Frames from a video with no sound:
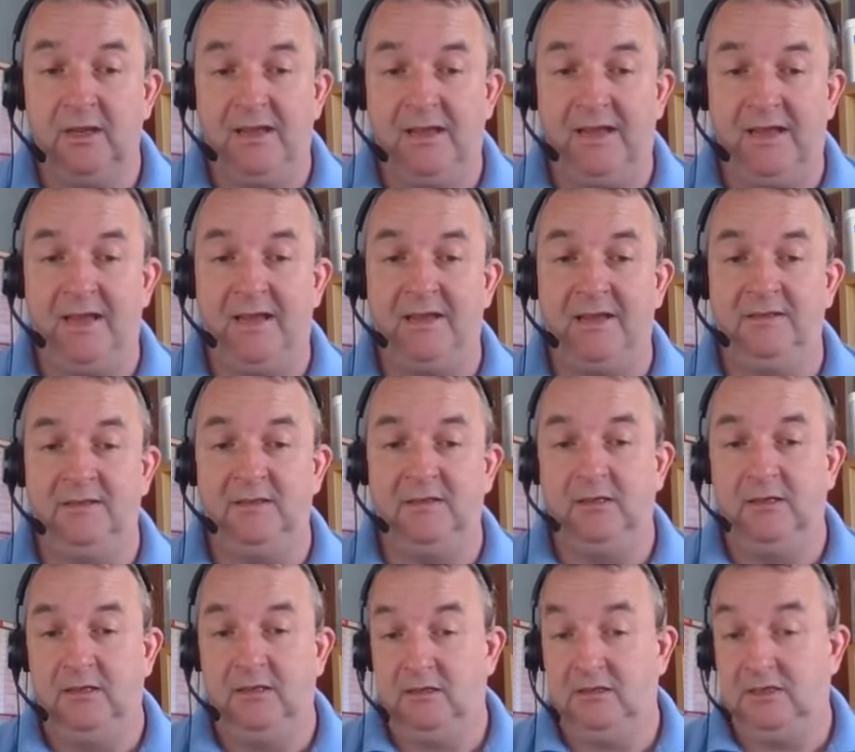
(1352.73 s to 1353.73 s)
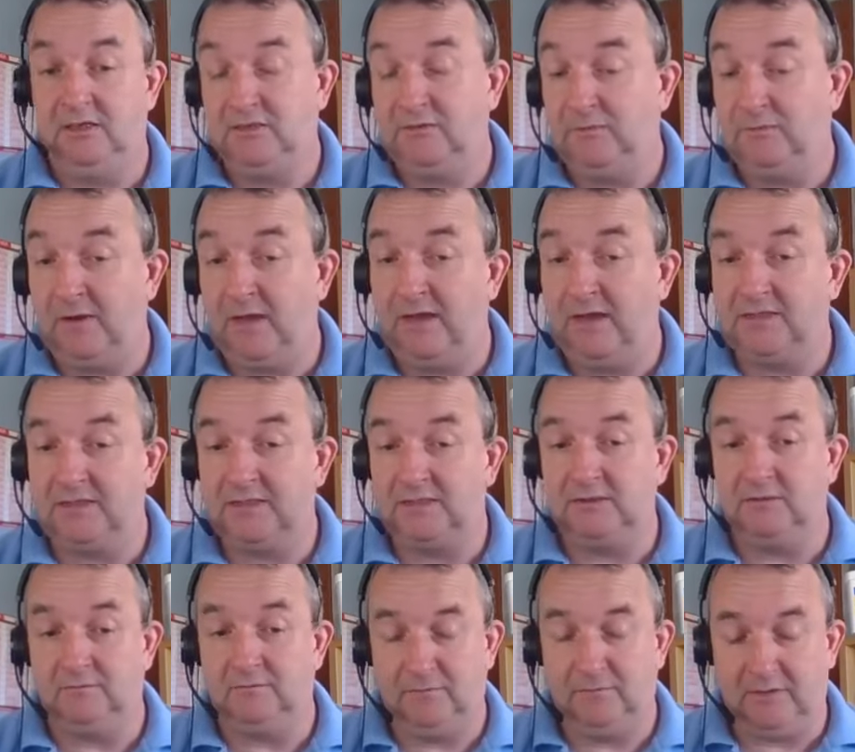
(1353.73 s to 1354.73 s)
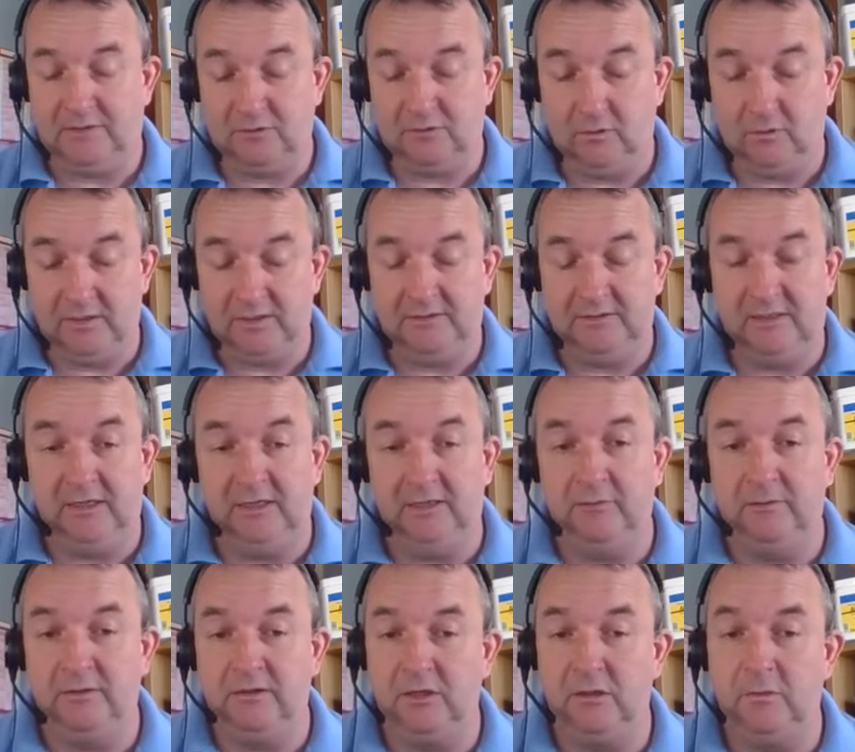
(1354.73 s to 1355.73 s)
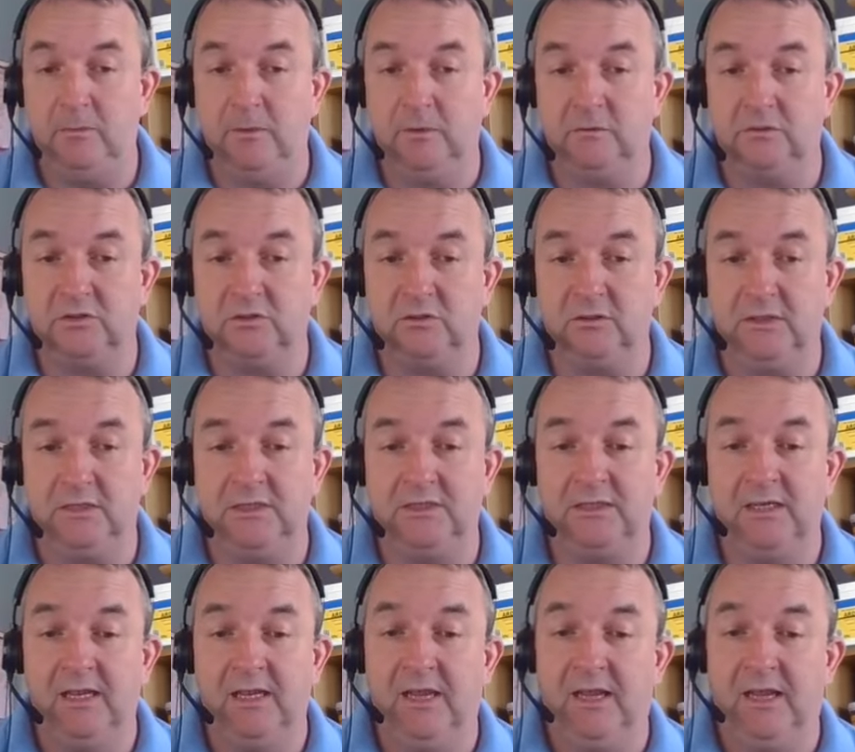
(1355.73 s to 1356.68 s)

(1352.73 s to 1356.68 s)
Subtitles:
and it's fast way of dealing with new build screeds.